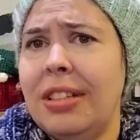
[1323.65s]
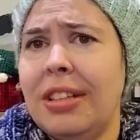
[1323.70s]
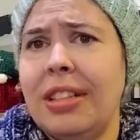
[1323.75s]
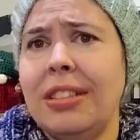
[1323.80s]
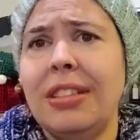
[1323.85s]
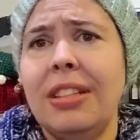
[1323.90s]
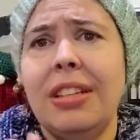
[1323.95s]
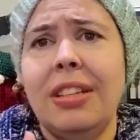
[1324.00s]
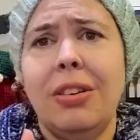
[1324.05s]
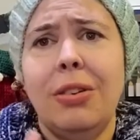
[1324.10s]

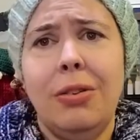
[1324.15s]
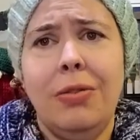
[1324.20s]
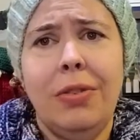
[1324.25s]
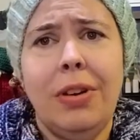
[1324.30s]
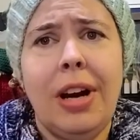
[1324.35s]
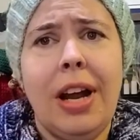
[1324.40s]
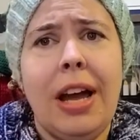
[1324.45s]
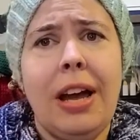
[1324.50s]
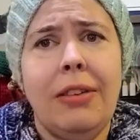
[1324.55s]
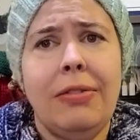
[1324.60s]
That's like
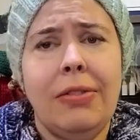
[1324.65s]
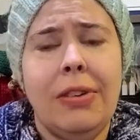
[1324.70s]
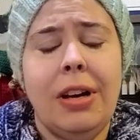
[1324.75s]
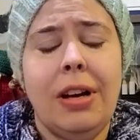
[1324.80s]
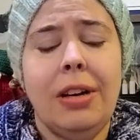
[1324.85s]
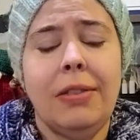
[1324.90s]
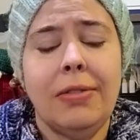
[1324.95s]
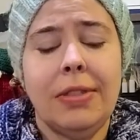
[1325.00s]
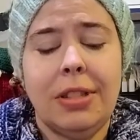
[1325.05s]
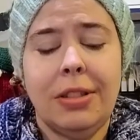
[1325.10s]
over half
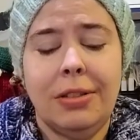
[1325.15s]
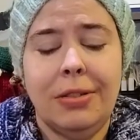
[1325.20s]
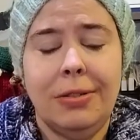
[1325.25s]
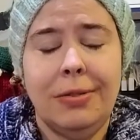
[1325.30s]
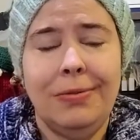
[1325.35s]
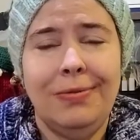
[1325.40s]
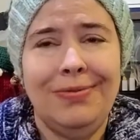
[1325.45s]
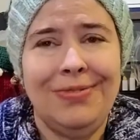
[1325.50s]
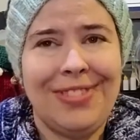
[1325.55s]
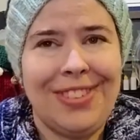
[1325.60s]
off.
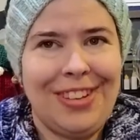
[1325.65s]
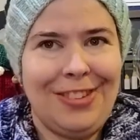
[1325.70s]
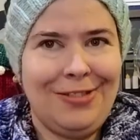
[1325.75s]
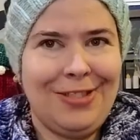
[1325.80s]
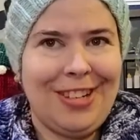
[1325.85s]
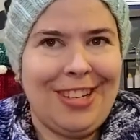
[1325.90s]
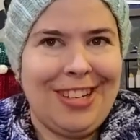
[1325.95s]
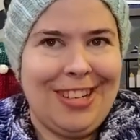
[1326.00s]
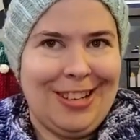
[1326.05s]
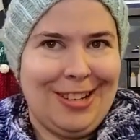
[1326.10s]
So I
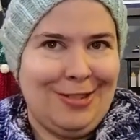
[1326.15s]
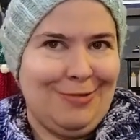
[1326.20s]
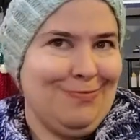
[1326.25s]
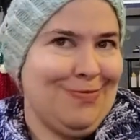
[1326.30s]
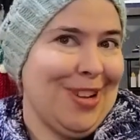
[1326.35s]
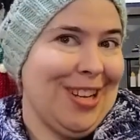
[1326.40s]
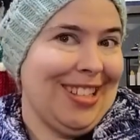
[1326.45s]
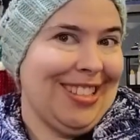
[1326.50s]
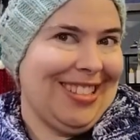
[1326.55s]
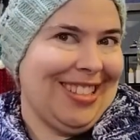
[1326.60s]
went ahead and
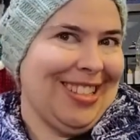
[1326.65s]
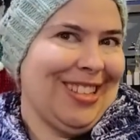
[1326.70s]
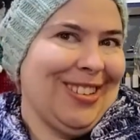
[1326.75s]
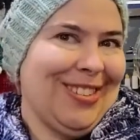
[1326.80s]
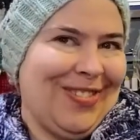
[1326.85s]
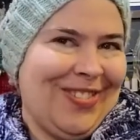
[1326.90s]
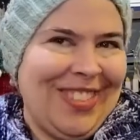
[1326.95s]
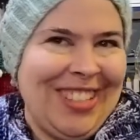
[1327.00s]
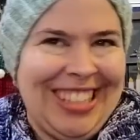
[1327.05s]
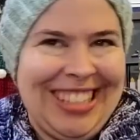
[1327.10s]
bought
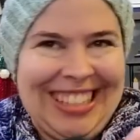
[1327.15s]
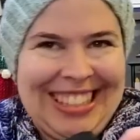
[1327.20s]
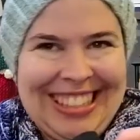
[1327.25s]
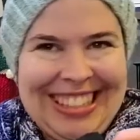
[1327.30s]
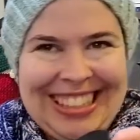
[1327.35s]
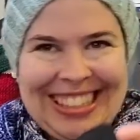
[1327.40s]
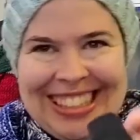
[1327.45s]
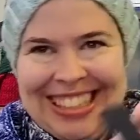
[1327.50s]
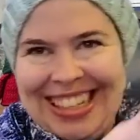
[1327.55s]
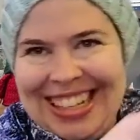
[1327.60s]
some.
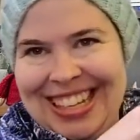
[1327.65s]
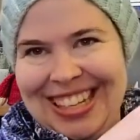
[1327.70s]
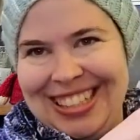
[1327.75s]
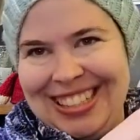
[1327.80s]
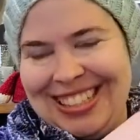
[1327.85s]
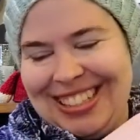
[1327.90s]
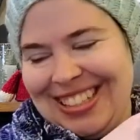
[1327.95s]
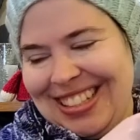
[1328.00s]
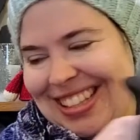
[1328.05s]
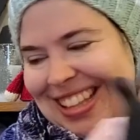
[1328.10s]

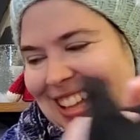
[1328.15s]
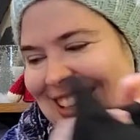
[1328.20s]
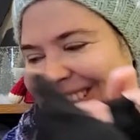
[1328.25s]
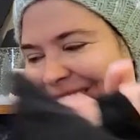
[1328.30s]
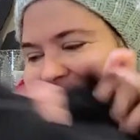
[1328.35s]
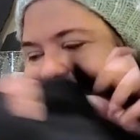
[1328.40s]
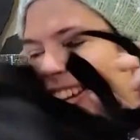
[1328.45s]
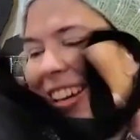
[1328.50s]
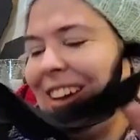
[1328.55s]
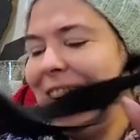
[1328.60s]
So
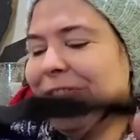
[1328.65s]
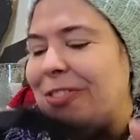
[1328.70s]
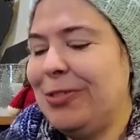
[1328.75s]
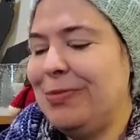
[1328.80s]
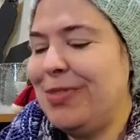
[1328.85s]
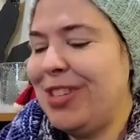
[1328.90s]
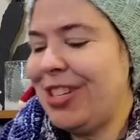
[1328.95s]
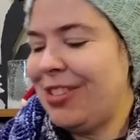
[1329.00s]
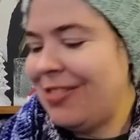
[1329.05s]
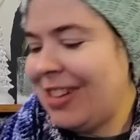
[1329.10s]
that's what I got
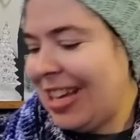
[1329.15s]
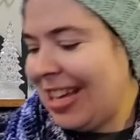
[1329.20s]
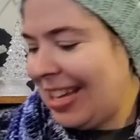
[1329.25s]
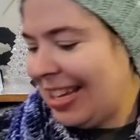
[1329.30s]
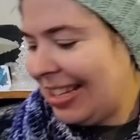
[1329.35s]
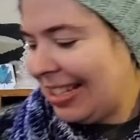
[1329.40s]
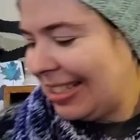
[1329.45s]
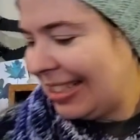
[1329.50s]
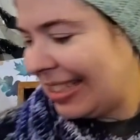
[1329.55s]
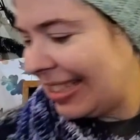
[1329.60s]
from
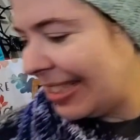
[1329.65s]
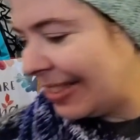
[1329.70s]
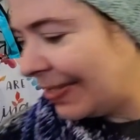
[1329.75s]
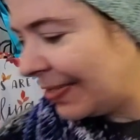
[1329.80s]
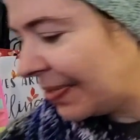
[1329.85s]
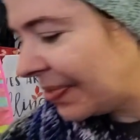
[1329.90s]
Joann's.